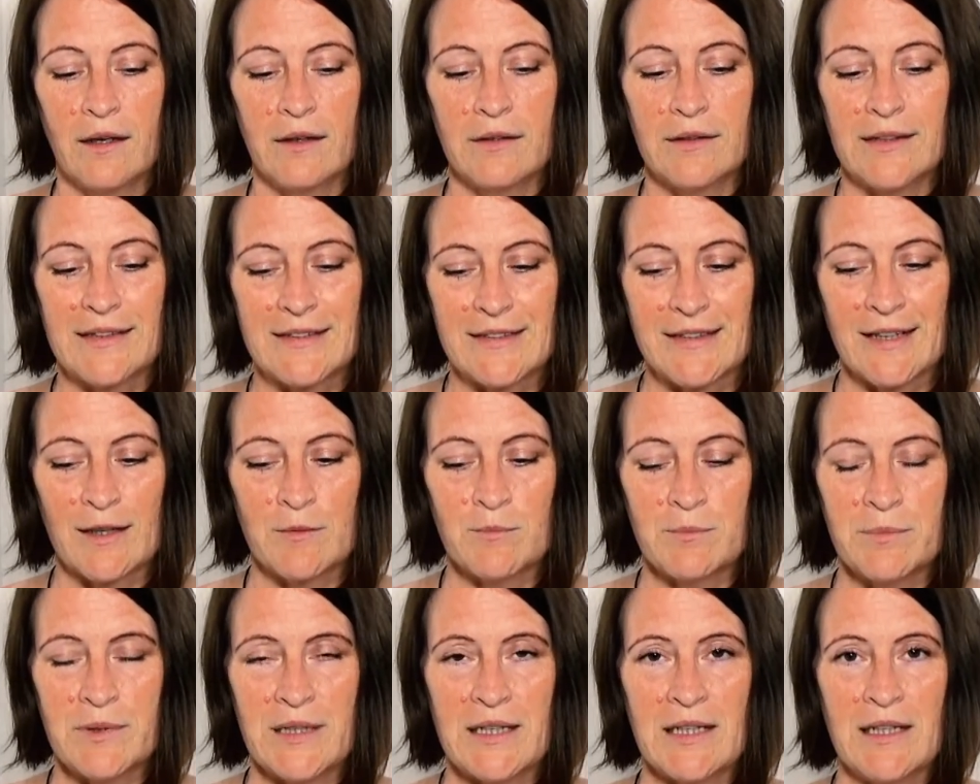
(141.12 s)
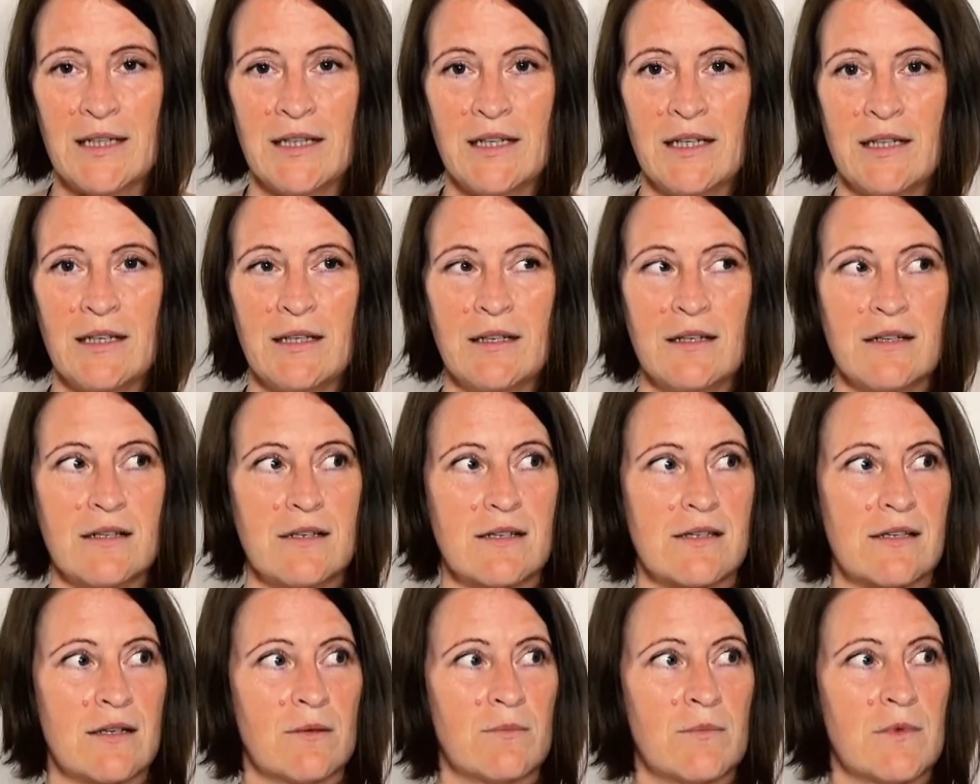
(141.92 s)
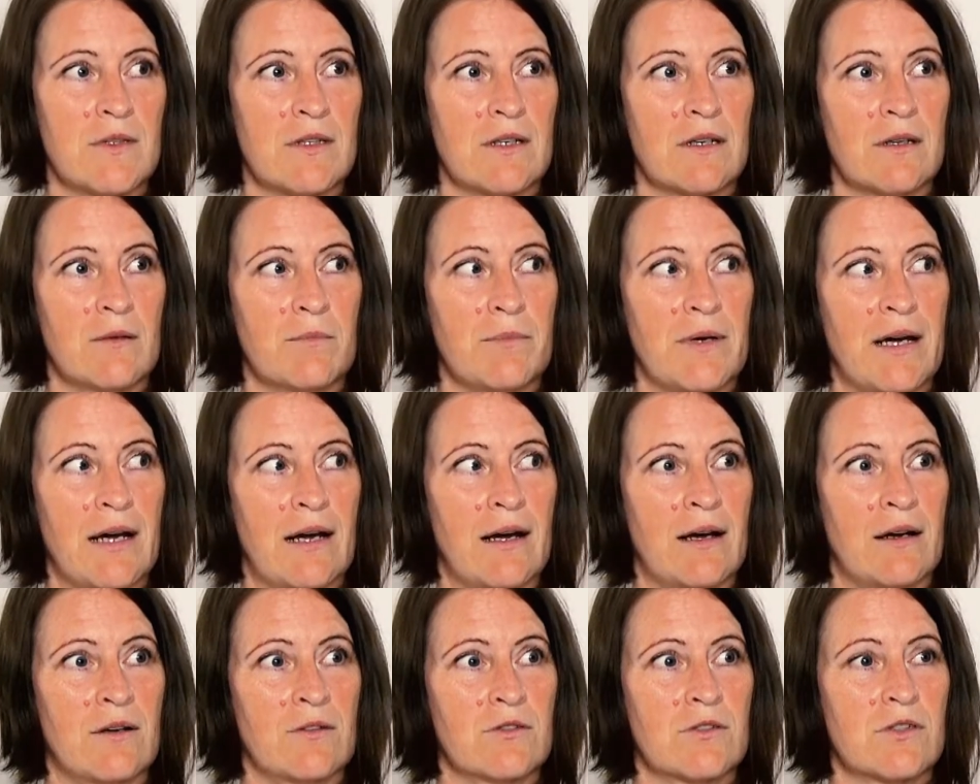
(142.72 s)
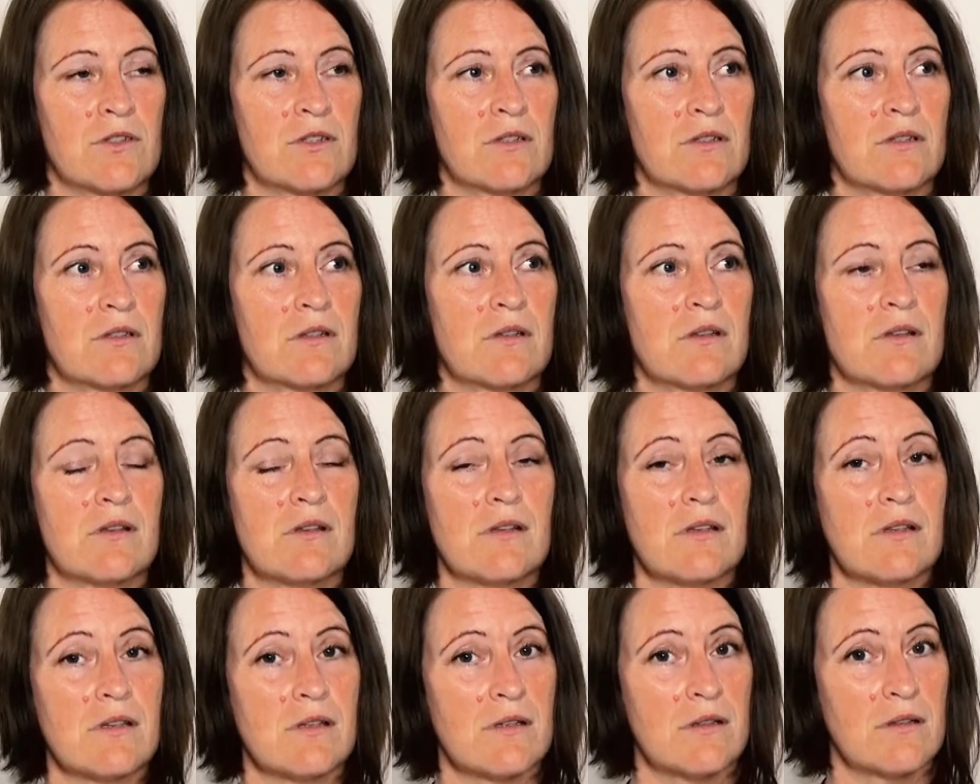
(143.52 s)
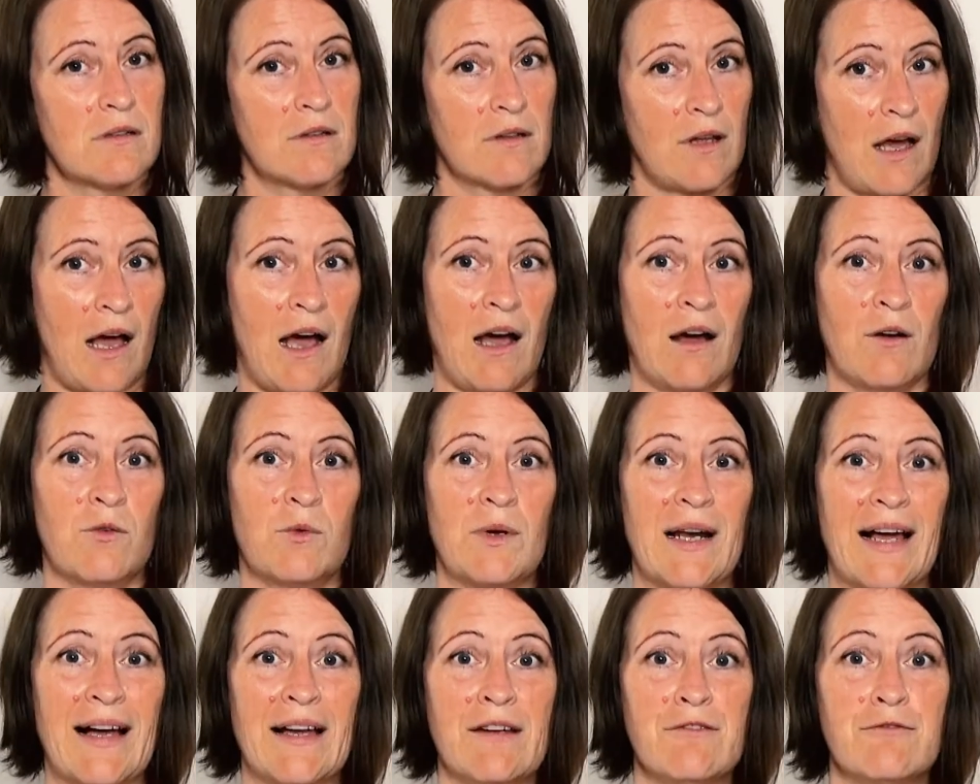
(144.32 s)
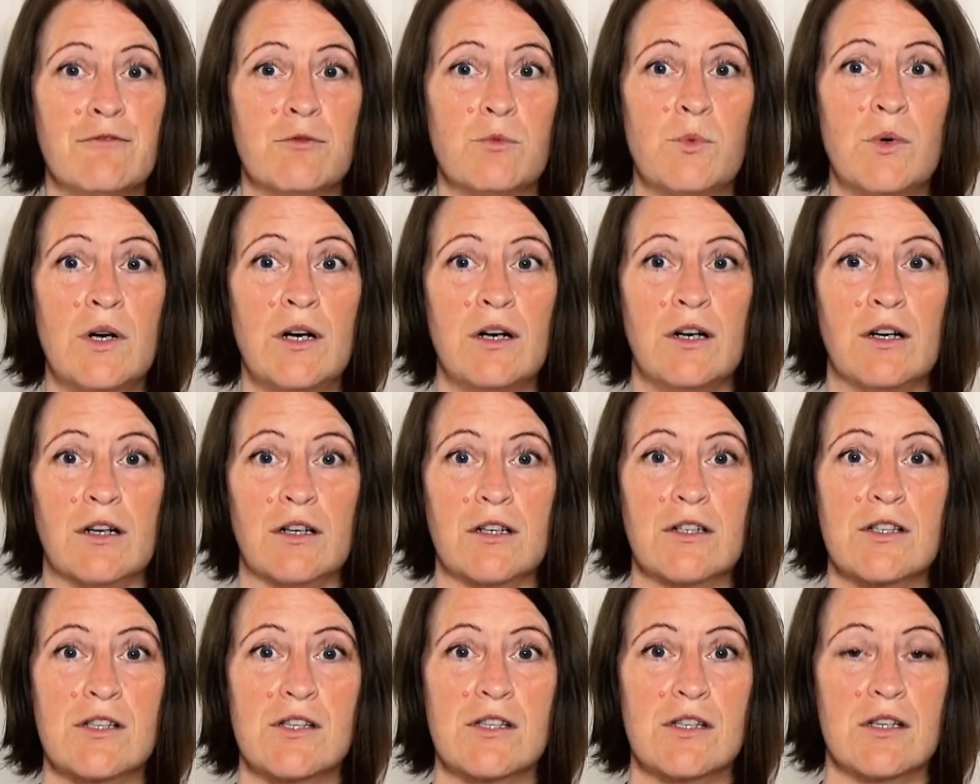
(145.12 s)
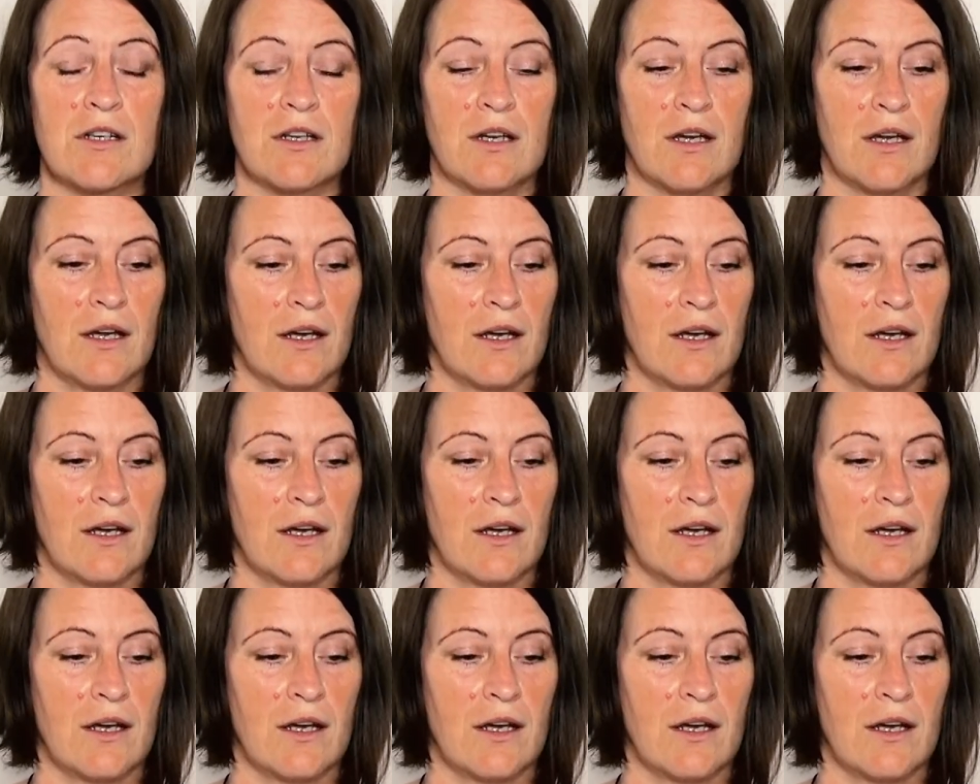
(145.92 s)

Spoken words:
It can be something about how life works.